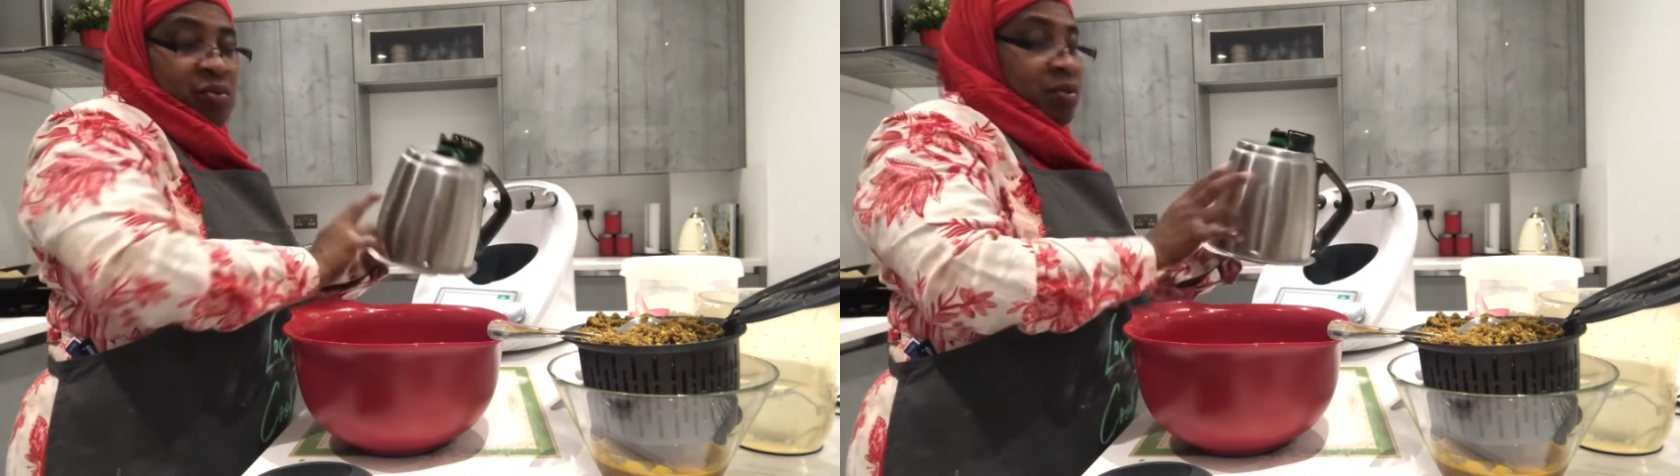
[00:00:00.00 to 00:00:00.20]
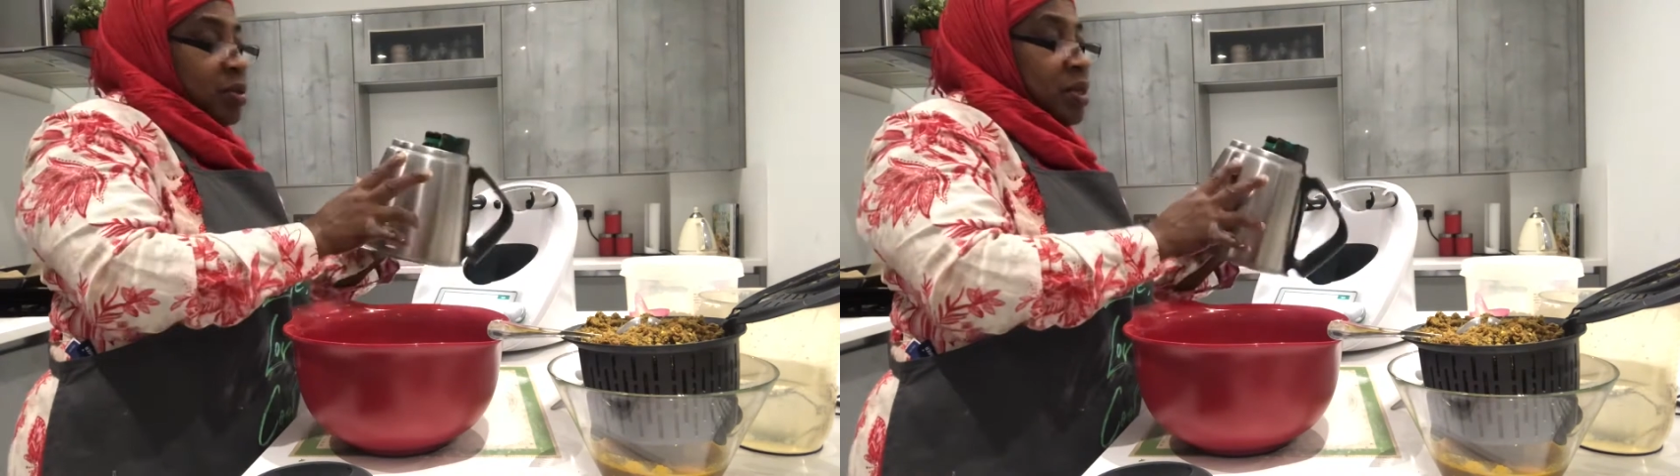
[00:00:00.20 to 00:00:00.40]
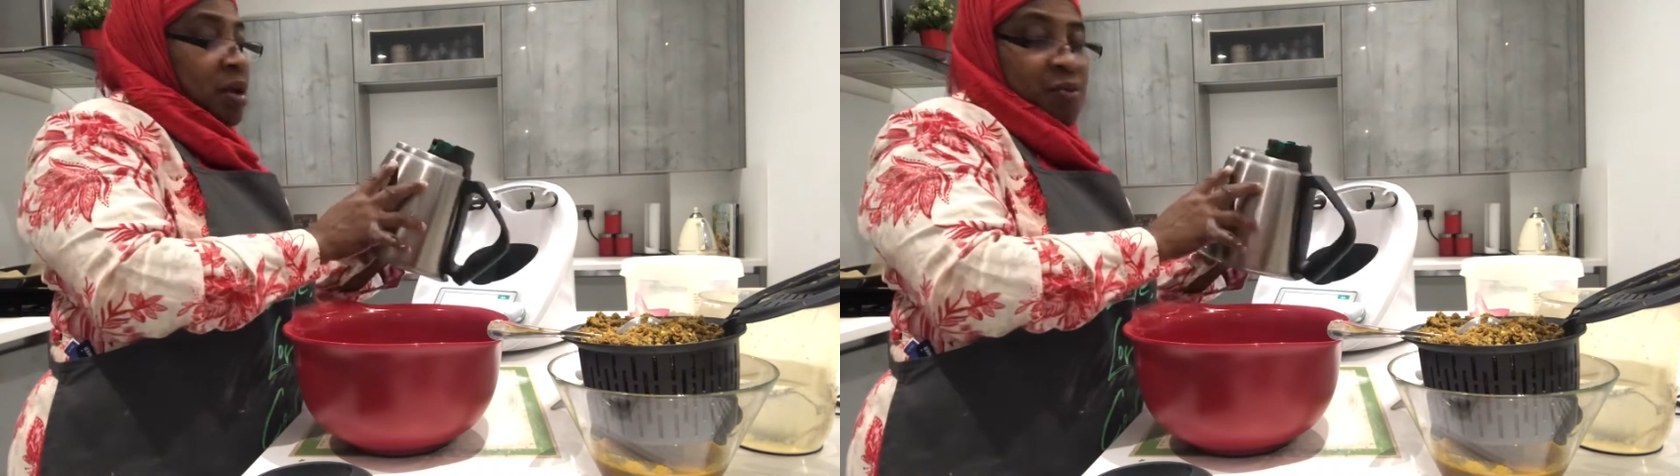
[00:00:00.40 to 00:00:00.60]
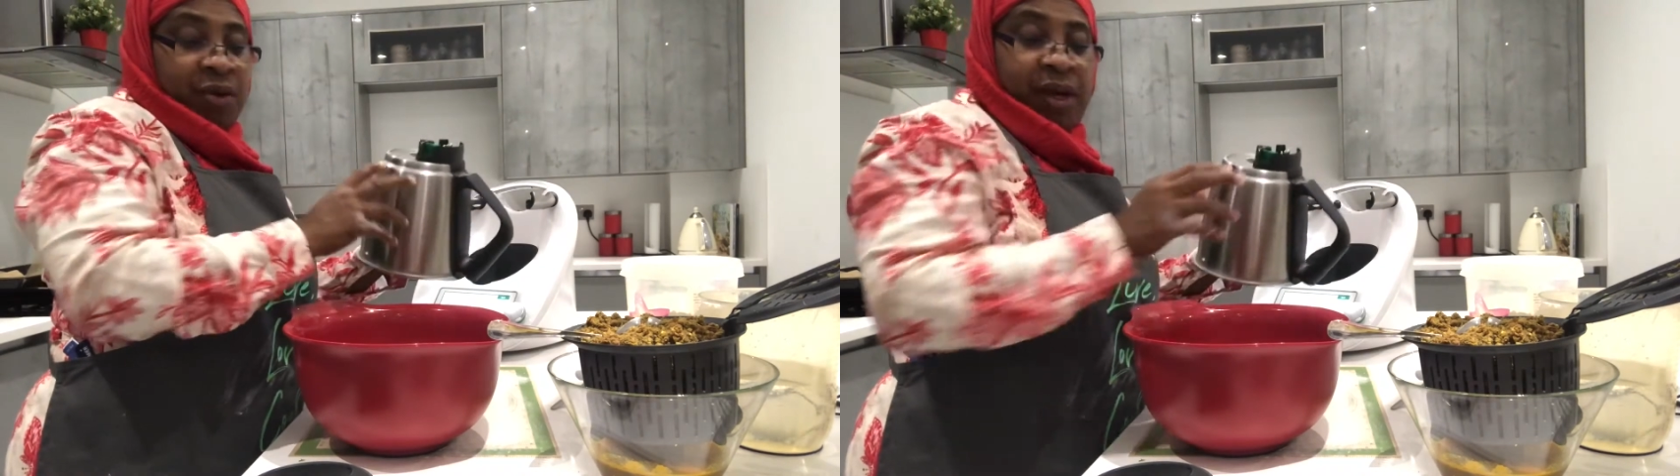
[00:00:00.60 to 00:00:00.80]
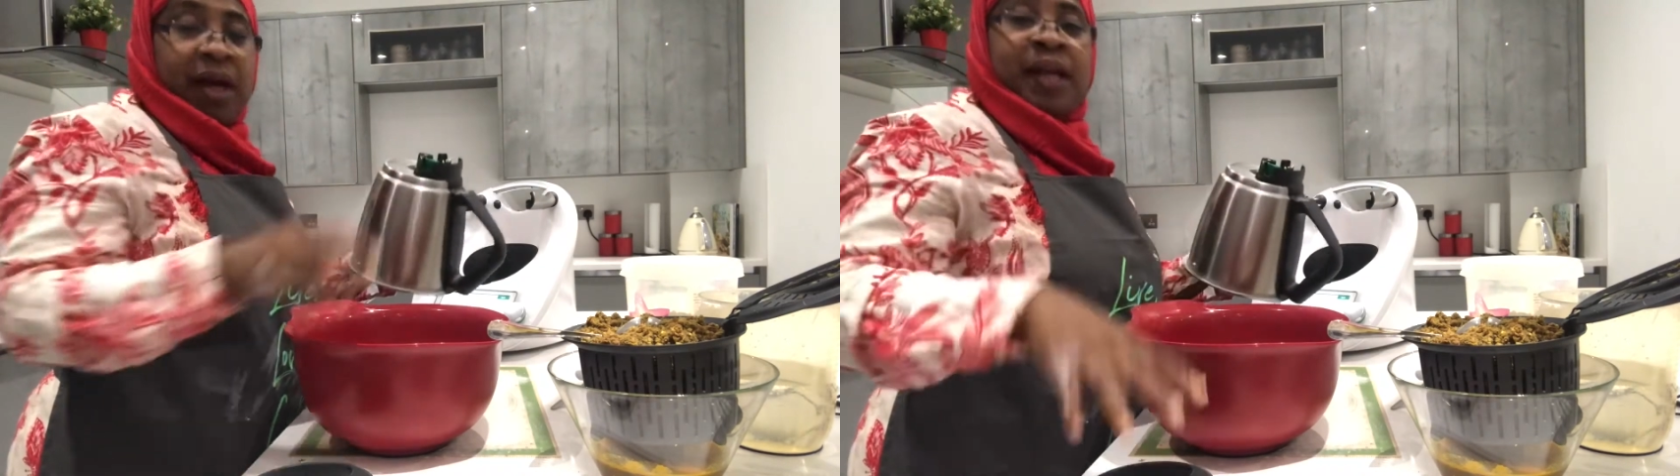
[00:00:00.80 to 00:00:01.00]
that
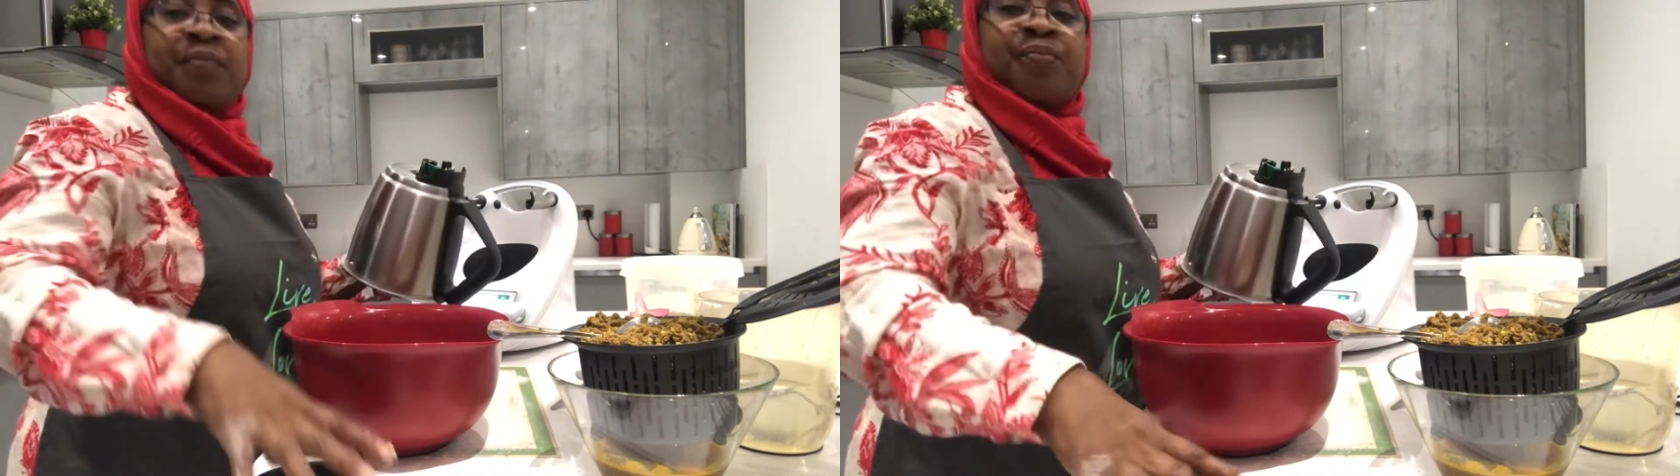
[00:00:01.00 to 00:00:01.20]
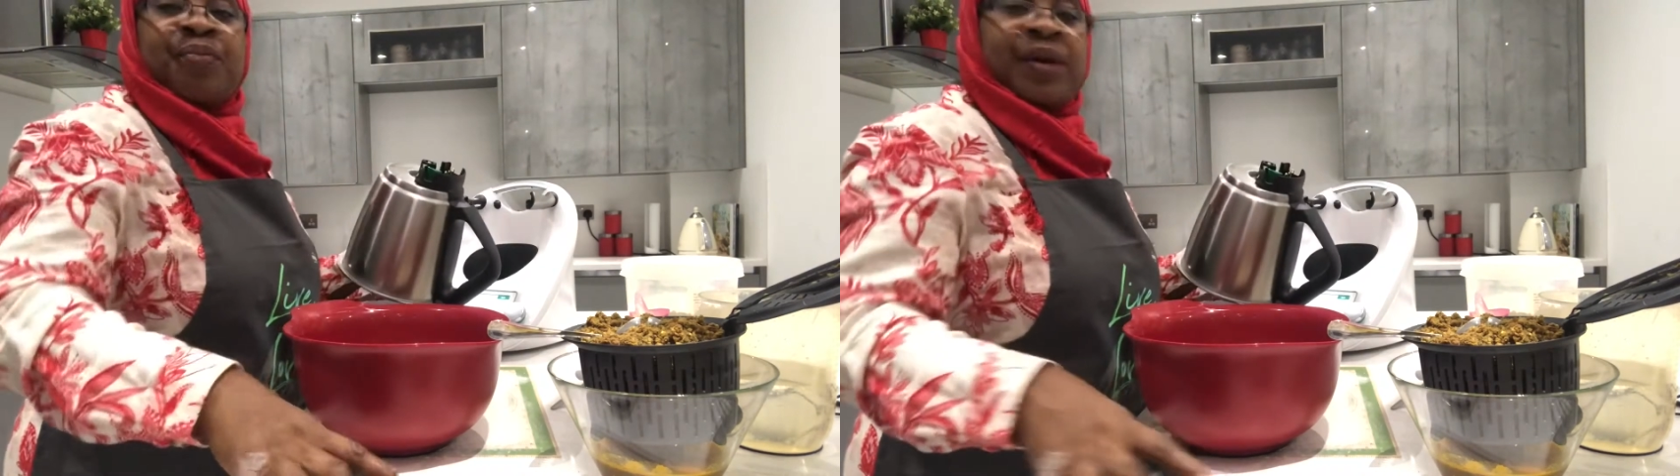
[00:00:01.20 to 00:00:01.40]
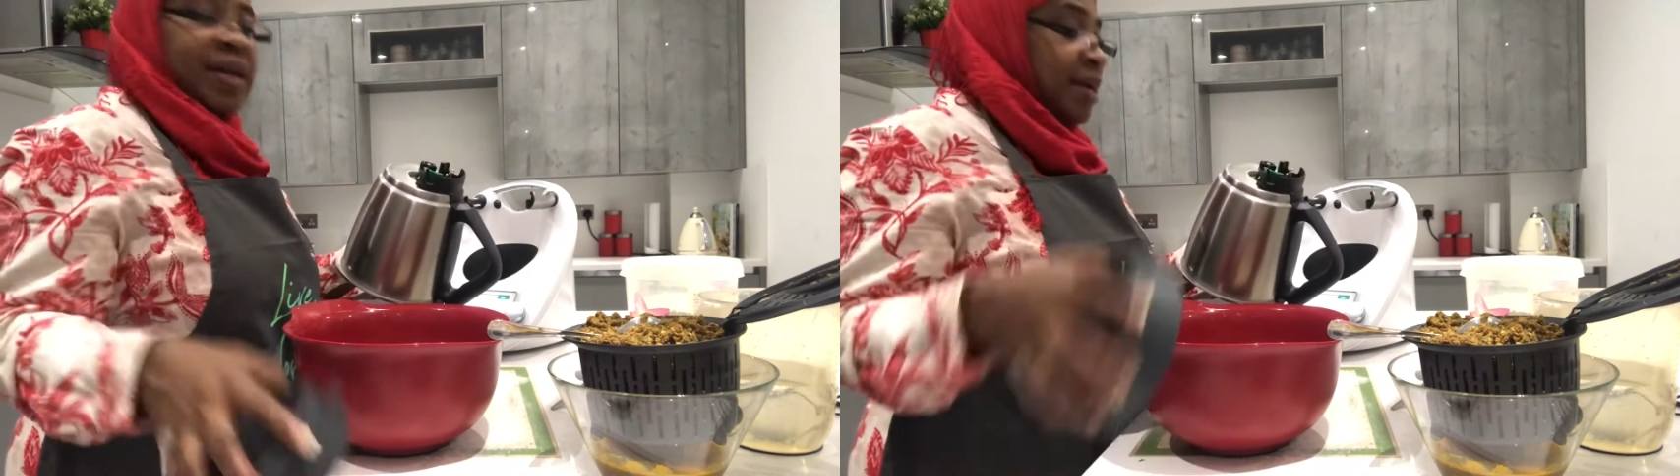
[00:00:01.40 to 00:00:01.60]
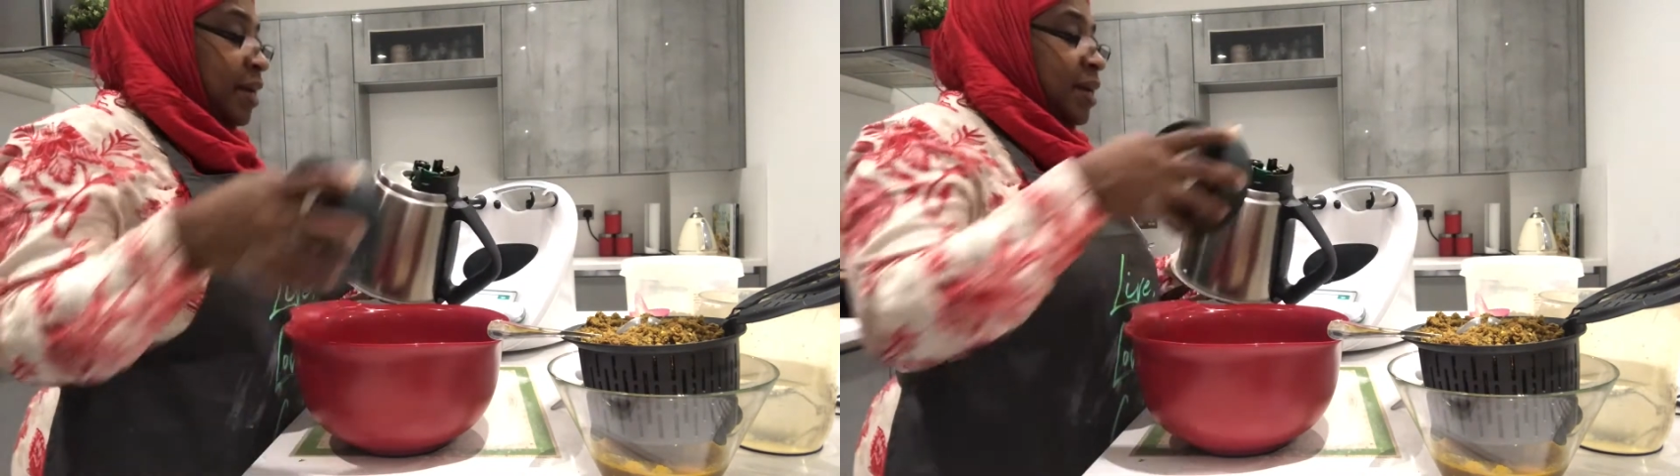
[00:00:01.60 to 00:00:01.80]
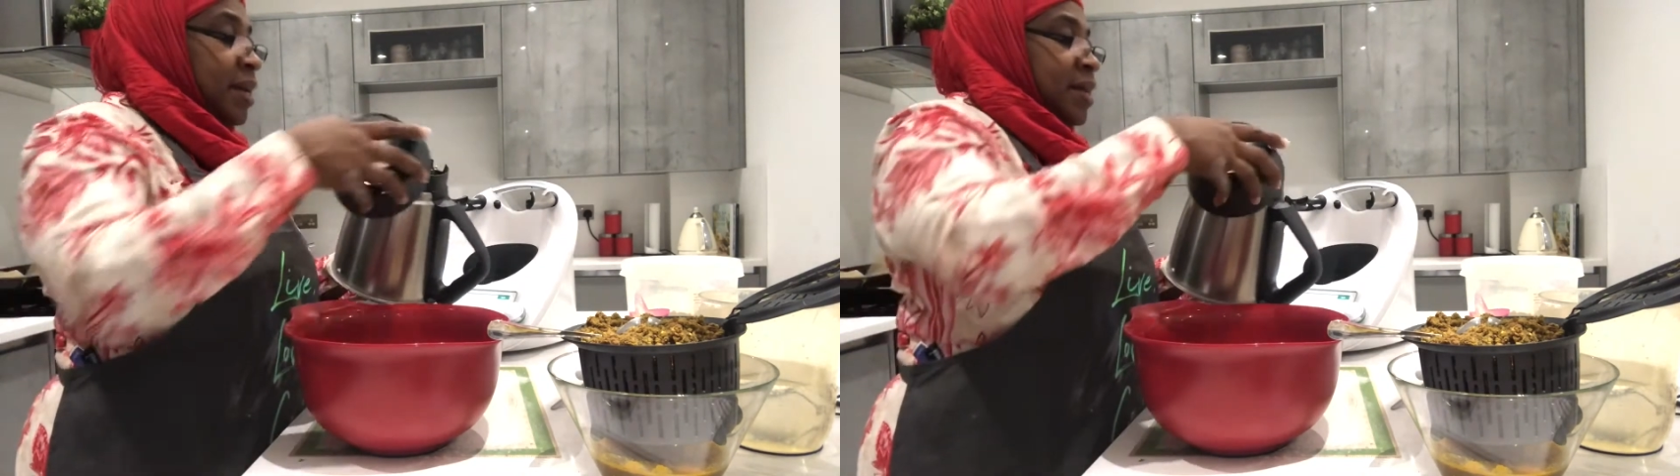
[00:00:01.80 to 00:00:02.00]
we can
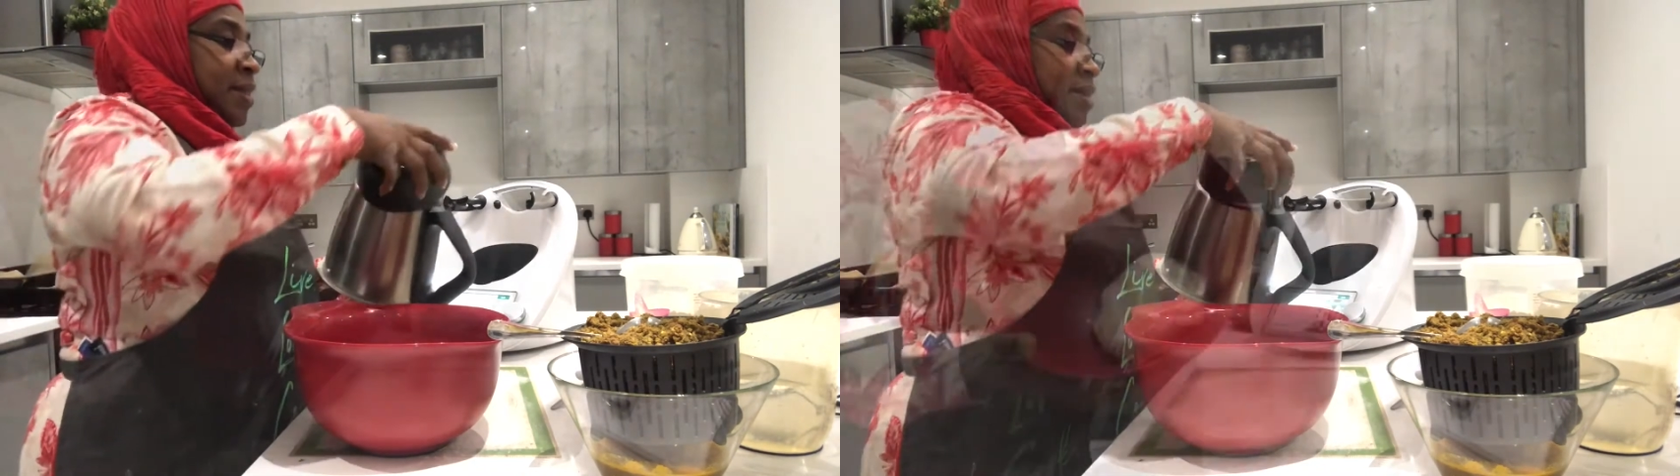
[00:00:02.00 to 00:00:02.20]
pre-clean